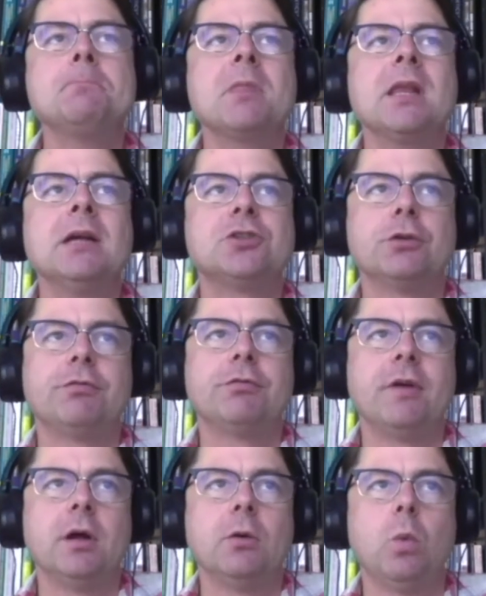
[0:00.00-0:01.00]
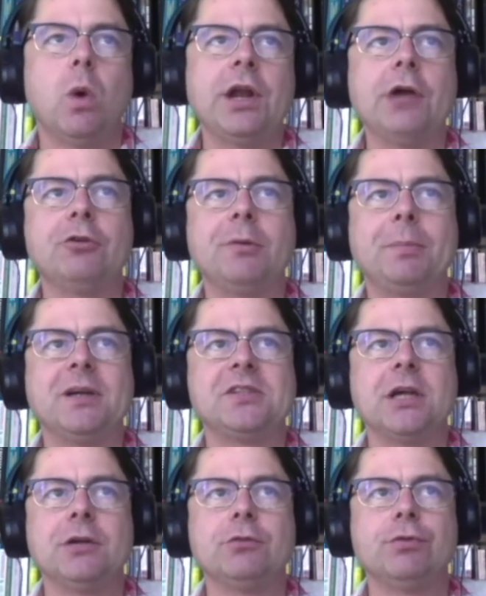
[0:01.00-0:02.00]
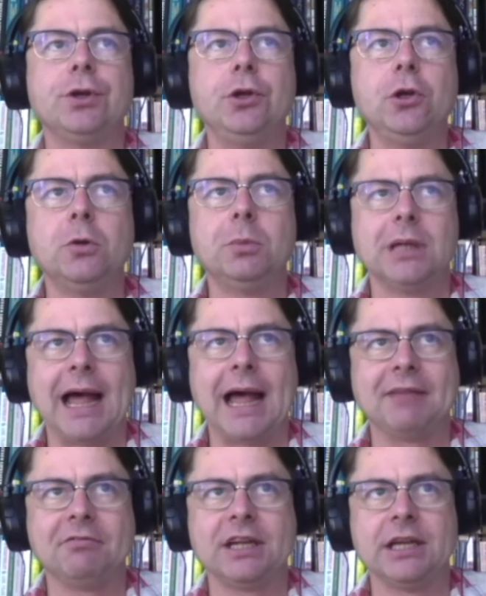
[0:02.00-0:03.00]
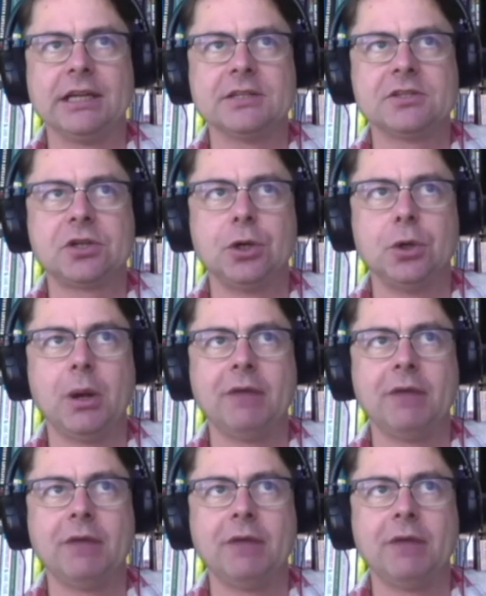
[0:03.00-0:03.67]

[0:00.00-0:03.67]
sort of 100% renewable advocates who have